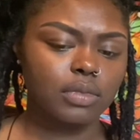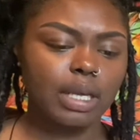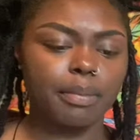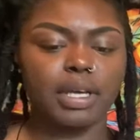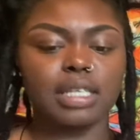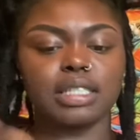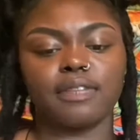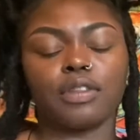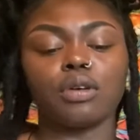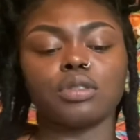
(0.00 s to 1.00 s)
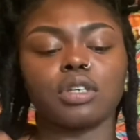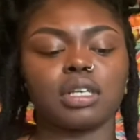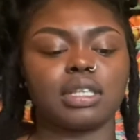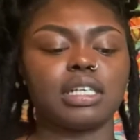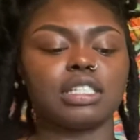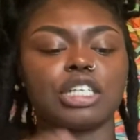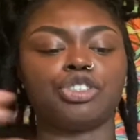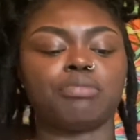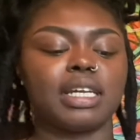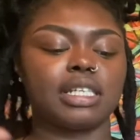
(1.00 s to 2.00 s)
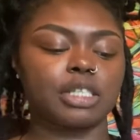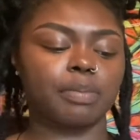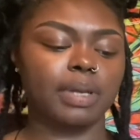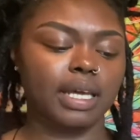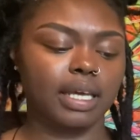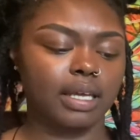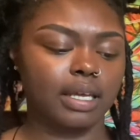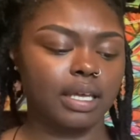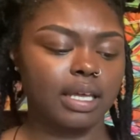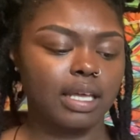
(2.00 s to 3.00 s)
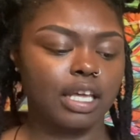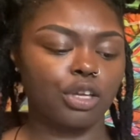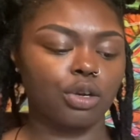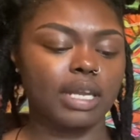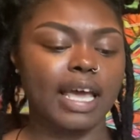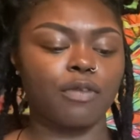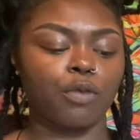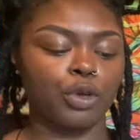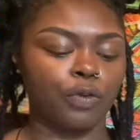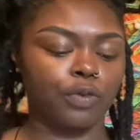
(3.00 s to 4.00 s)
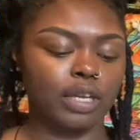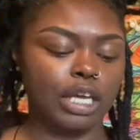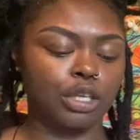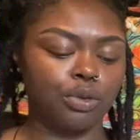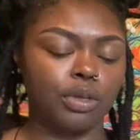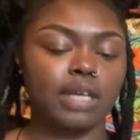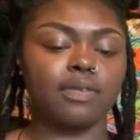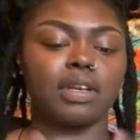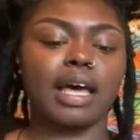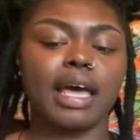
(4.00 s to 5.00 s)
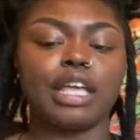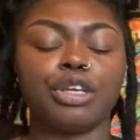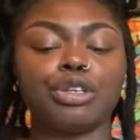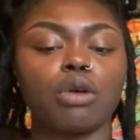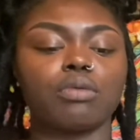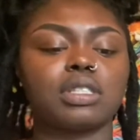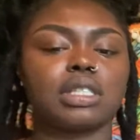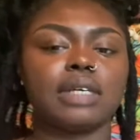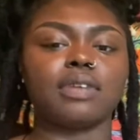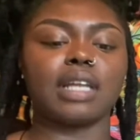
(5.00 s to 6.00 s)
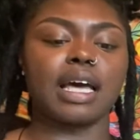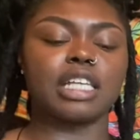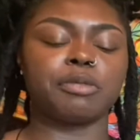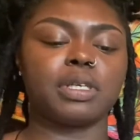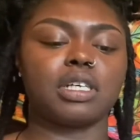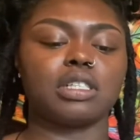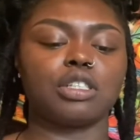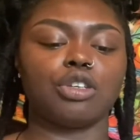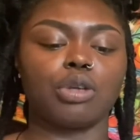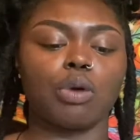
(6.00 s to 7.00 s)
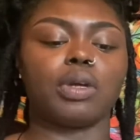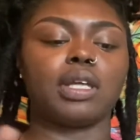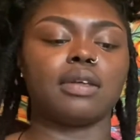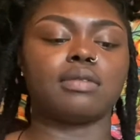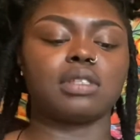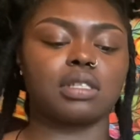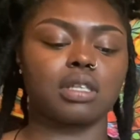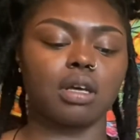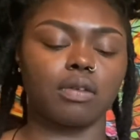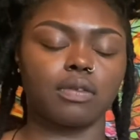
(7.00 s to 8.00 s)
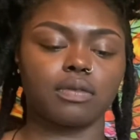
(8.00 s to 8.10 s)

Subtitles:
Because if those are the things that you may display in your life where you feel like you give a lot and you don't receive a lot, is because you don't give to self.